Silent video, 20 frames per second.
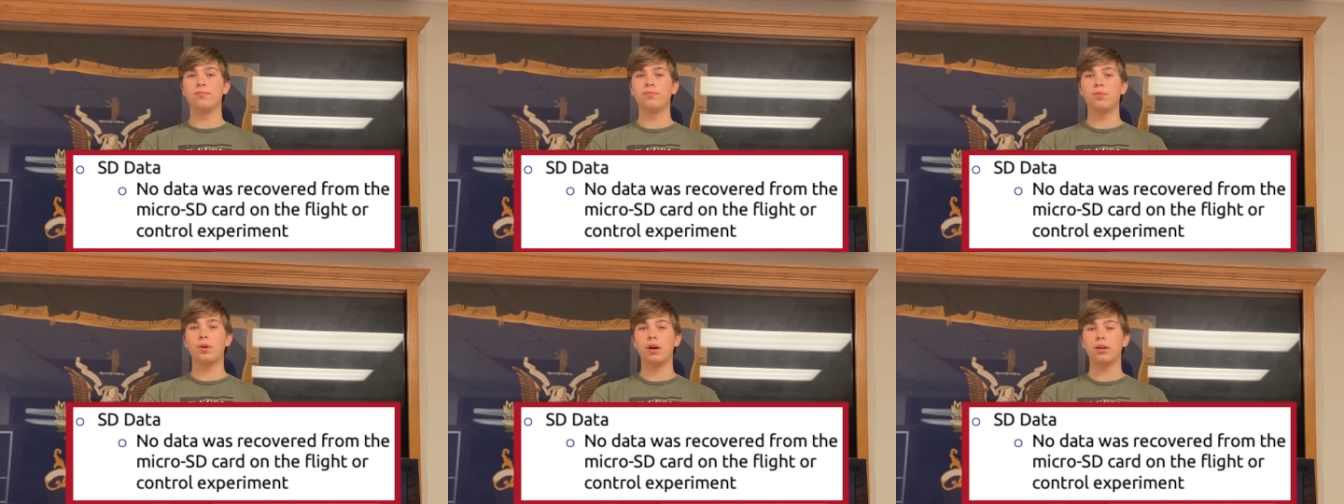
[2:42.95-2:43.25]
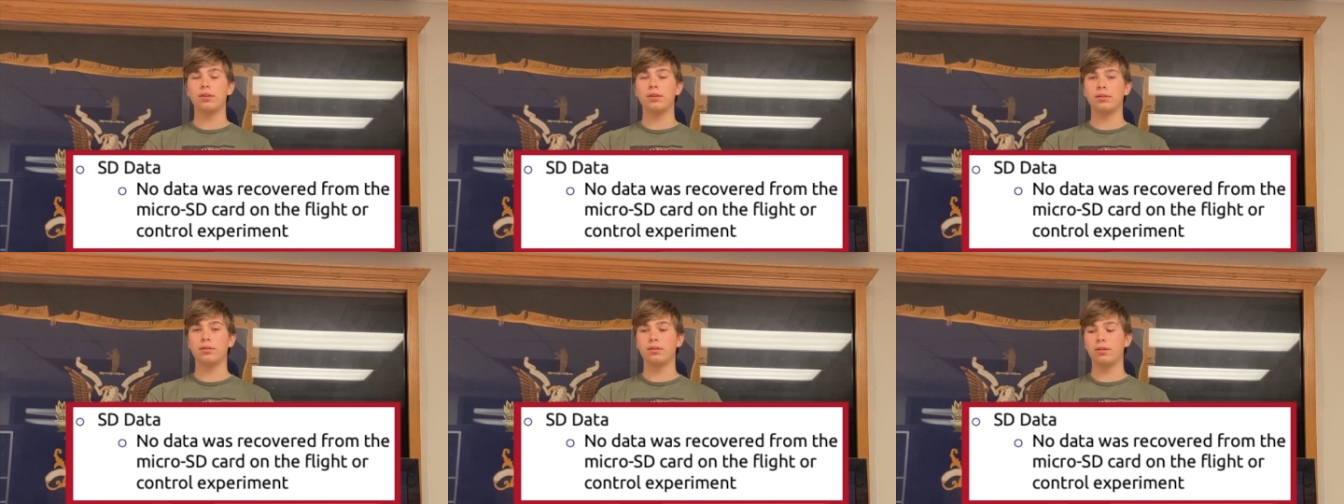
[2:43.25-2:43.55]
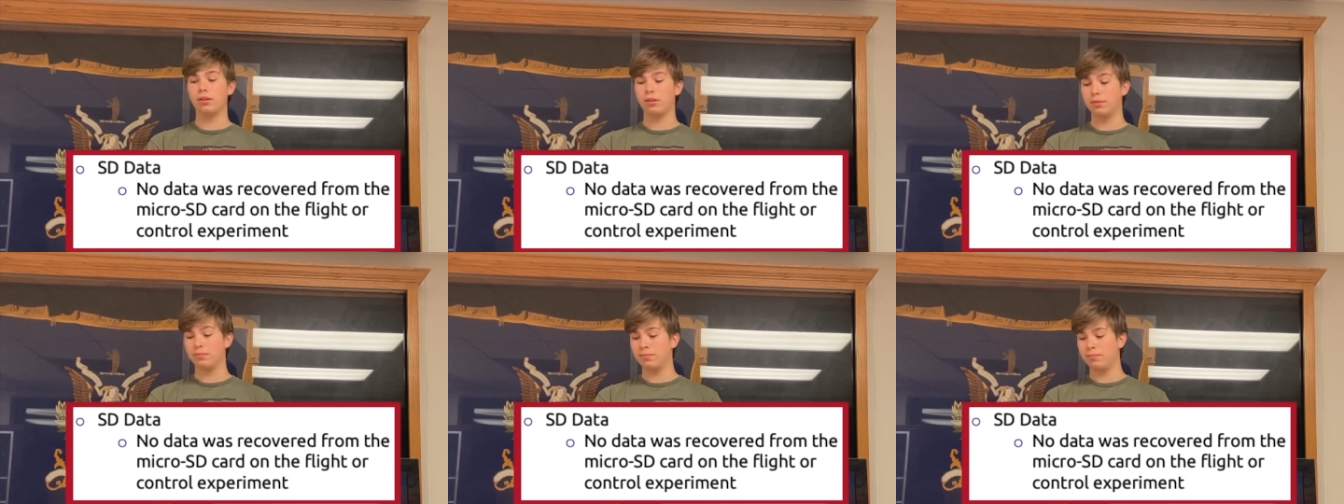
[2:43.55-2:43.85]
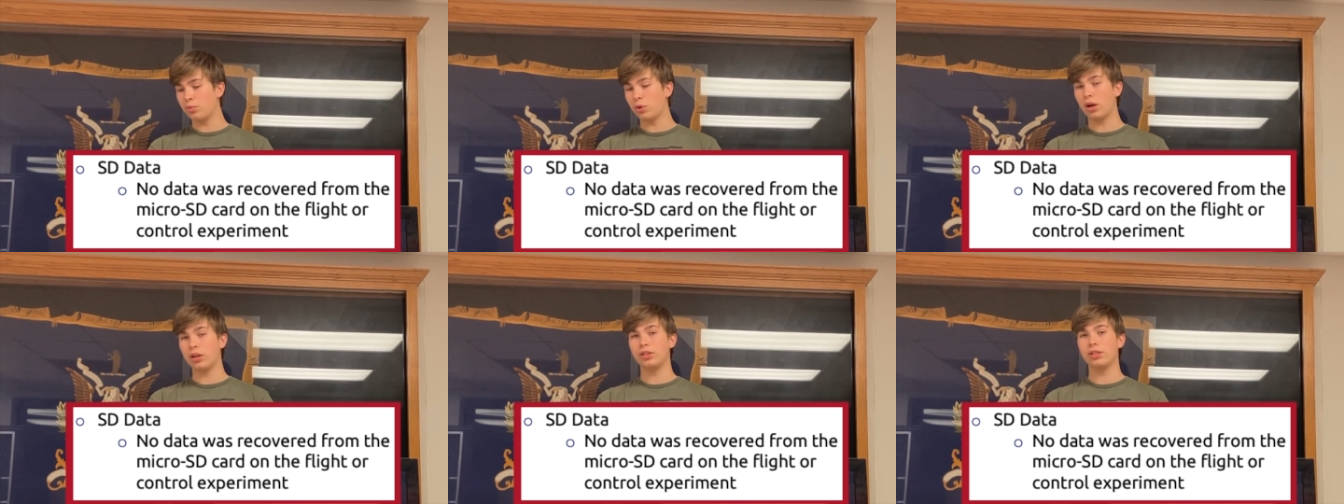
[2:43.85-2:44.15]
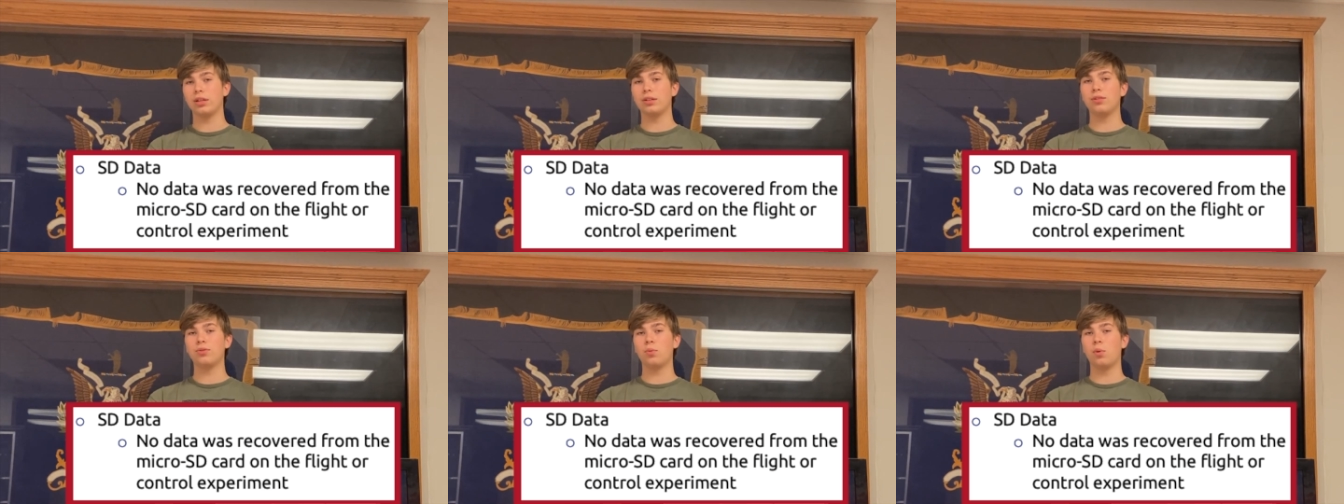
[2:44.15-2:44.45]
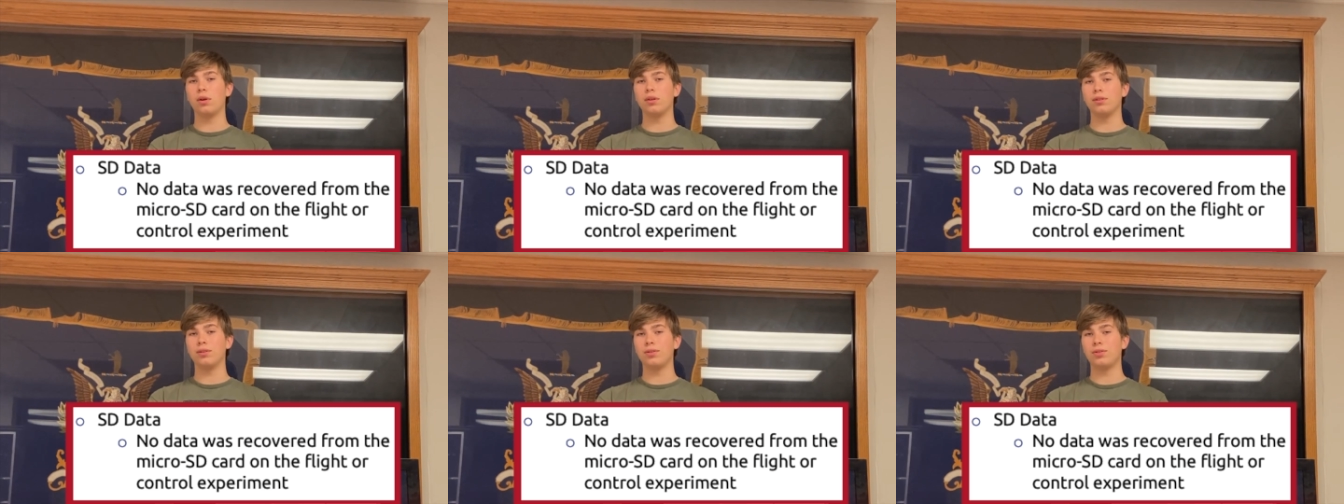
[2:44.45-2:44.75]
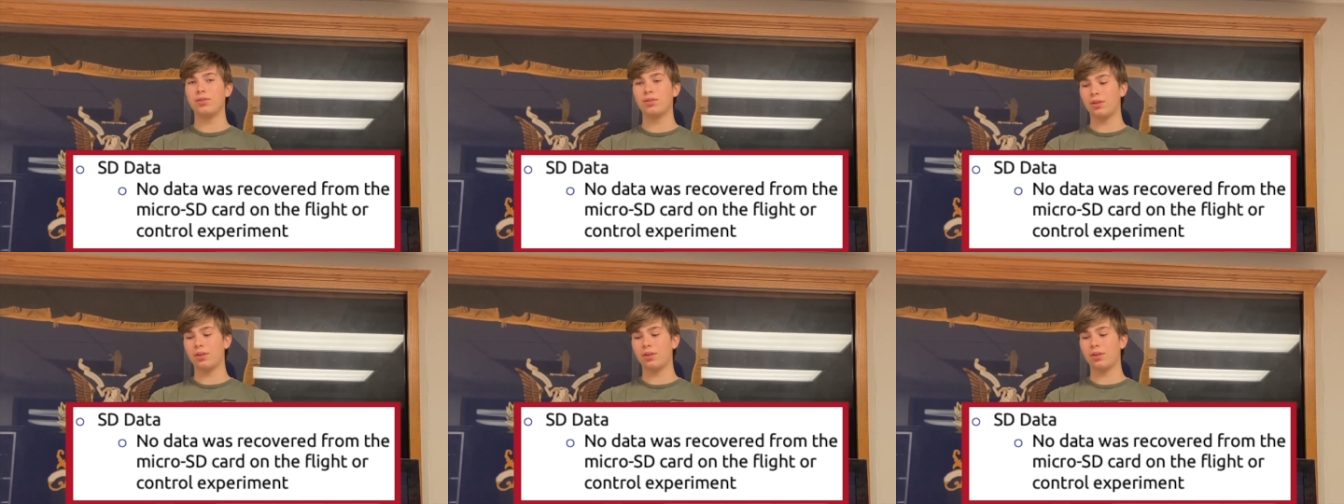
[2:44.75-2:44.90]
project was